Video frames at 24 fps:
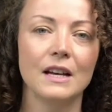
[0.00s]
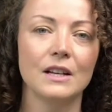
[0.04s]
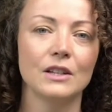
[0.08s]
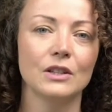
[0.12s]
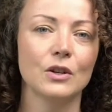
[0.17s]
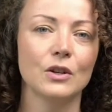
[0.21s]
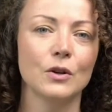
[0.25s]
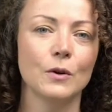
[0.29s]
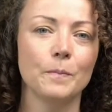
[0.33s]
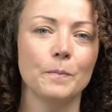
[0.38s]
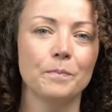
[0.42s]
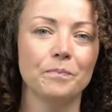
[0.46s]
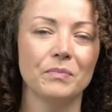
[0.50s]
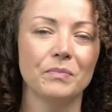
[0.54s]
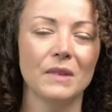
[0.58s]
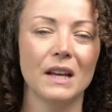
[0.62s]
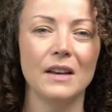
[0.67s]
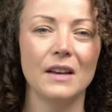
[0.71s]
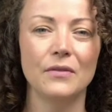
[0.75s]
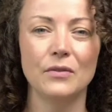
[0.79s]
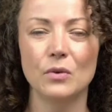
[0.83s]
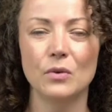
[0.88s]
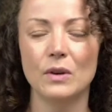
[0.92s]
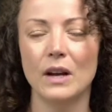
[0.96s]
So
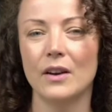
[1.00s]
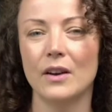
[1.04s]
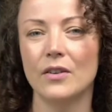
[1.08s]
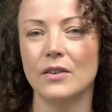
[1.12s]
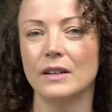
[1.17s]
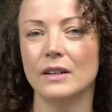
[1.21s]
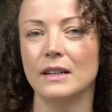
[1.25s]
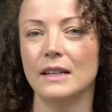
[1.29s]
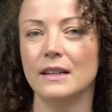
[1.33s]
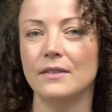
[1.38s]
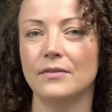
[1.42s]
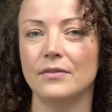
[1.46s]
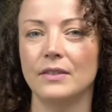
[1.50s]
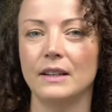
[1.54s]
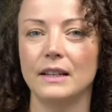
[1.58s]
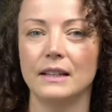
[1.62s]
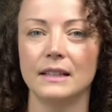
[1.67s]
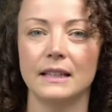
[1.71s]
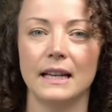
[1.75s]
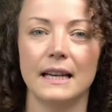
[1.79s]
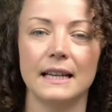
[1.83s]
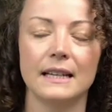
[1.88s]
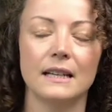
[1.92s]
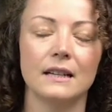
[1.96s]
if you currently
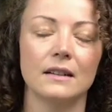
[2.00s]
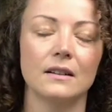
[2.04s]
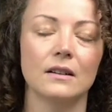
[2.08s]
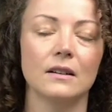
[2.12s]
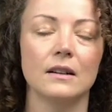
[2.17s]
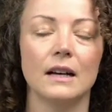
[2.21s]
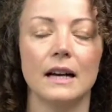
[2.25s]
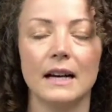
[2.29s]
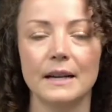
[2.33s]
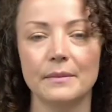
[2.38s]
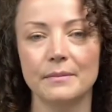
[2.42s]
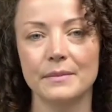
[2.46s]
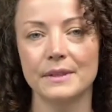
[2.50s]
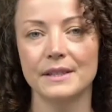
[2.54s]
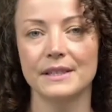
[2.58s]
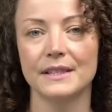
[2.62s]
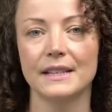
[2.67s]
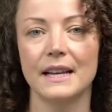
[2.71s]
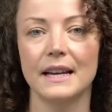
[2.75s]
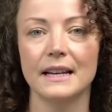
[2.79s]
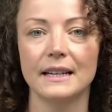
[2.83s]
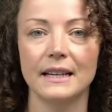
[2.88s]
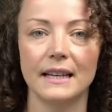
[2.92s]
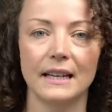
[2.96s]
feel like, oh, I'm
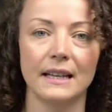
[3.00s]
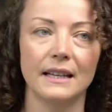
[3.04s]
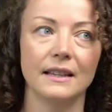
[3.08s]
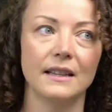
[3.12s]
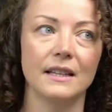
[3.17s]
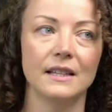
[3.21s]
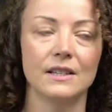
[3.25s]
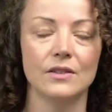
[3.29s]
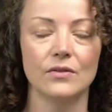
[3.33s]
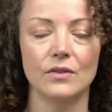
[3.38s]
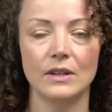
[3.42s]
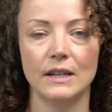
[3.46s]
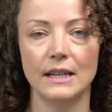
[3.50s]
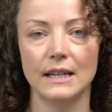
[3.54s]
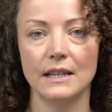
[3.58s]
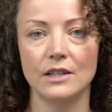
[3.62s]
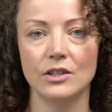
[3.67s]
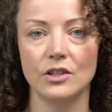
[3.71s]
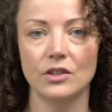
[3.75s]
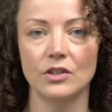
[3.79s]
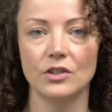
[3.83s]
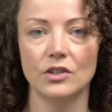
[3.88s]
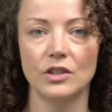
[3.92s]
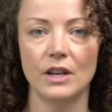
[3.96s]
stuck in this
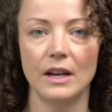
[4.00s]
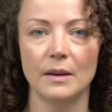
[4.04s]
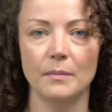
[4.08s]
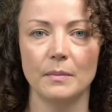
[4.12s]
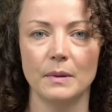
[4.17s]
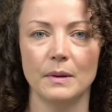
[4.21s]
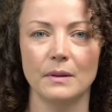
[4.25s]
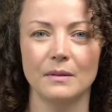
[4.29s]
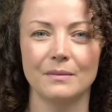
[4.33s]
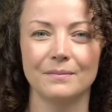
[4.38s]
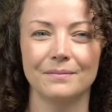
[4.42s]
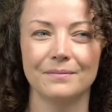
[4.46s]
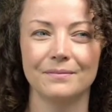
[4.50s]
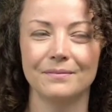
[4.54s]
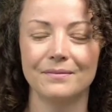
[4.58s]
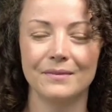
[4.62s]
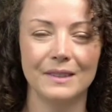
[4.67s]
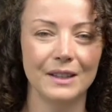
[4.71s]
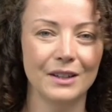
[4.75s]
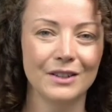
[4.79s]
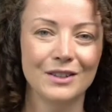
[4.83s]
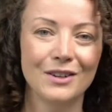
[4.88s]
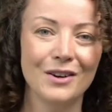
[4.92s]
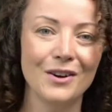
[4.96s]
relationship,
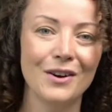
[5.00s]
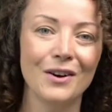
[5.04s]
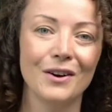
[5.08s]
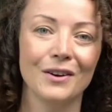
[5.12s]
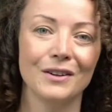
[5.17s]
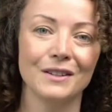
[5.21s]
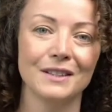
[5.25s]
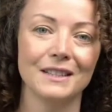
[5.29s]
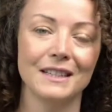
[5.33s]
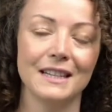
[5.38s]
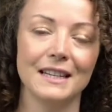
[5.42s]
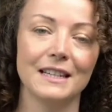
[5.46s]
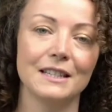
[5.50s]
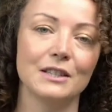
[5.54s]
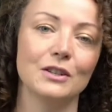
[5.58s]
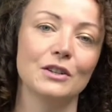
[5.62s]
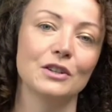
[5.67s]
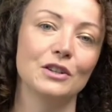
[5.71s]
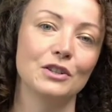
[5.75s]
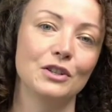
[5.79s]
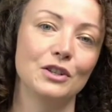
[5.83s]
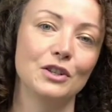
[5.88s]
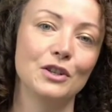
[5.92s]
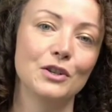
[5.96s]
you're not. It's
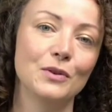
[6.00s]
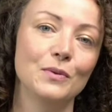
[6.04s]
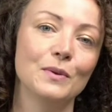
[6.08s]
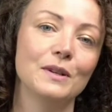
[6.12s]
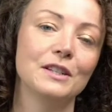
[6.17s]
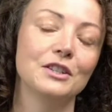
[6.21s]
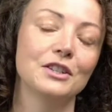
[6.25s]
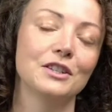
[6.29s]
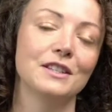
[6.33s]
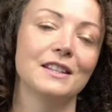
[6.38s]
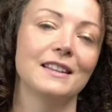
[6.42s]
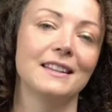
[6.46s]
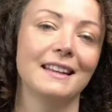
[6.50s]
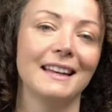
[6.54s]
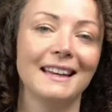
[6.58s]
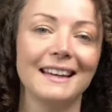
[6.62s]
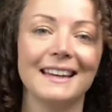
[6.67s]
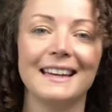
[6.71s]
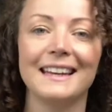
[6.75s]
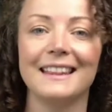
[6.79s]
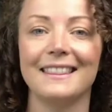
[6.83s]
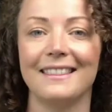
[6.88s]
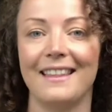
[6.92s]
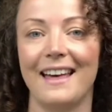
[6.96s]
just you are just
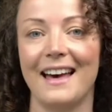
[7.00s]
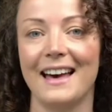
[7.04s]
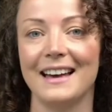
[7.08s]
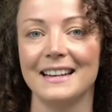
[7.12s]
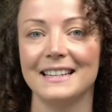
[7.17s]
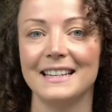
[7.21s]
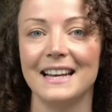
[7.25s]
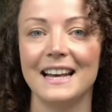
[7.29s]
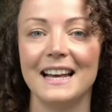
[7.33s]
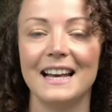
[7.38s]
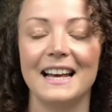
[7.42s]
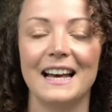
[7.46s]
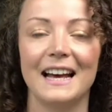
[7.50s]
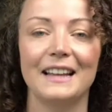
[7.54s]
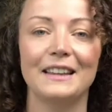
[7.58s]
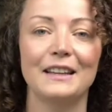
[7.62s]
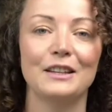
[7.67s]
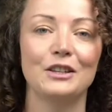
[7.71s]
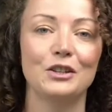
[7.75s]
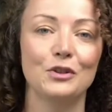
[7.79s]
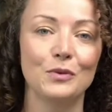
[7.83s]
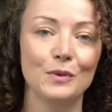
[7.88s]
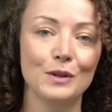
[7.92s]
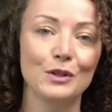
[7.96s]
thinking that, and
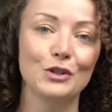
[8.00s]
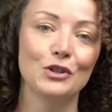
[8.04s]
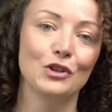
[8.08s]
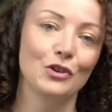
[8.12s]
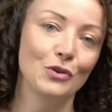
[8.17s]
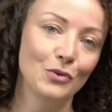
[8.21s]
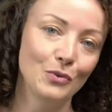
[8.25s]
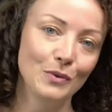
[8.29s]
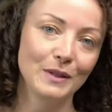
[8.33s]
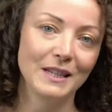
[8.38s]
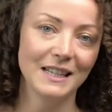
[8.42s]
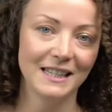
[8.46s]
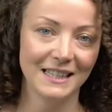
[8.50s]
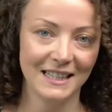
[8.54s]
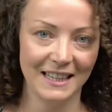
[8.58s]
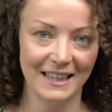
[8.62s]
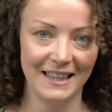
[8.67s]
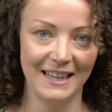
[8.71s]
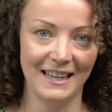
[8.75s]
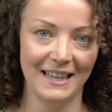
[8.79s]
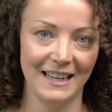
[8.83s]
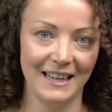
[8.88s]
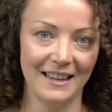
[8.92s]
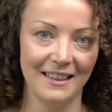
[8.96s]
then you are choosing to
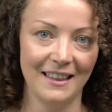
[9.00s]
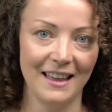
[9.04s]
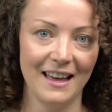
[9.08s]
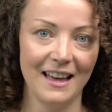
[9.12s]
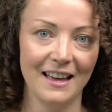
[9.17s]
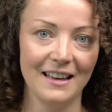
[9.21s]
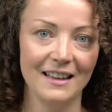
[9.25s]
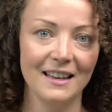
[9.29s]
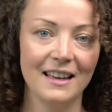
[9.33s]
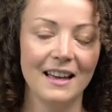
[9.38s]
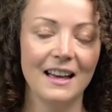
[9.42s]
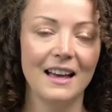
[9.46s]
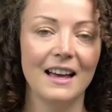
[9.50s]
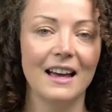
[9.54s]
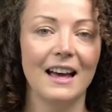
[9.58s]
think that.